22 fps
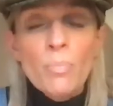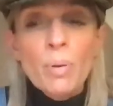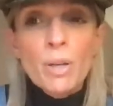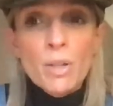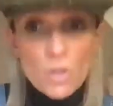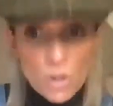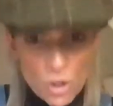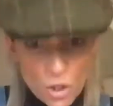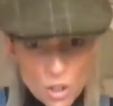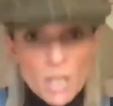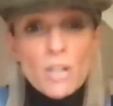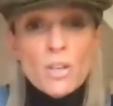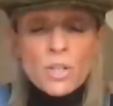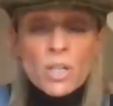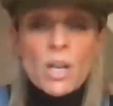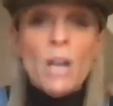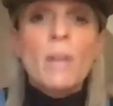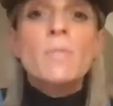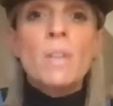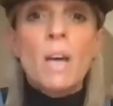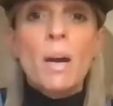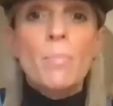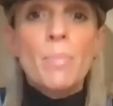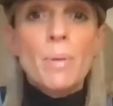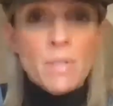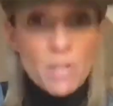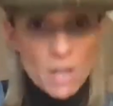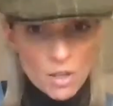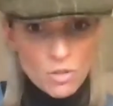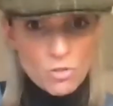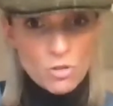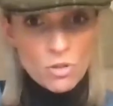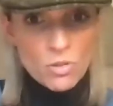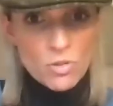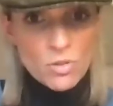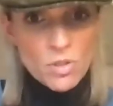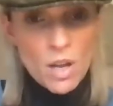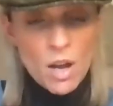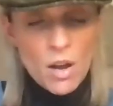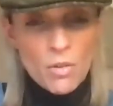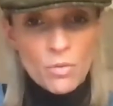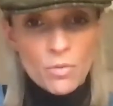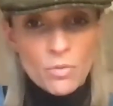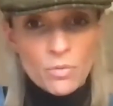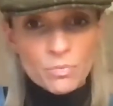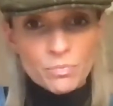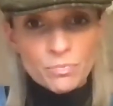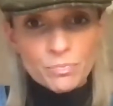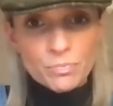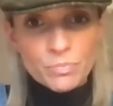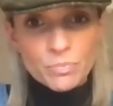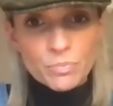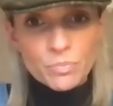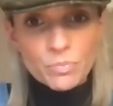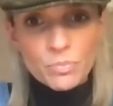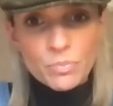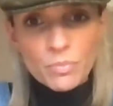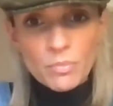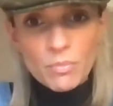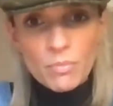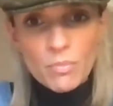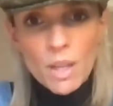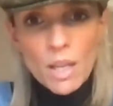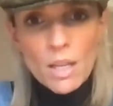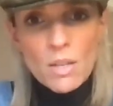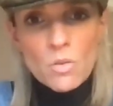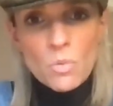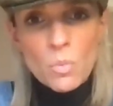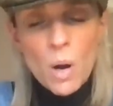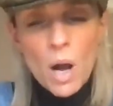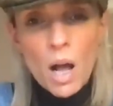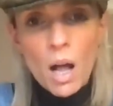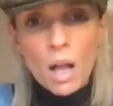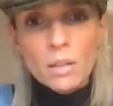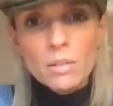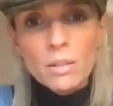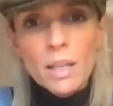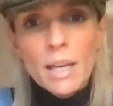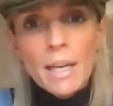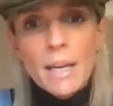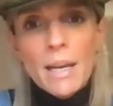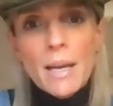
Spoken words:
because she shows up as her true self as well.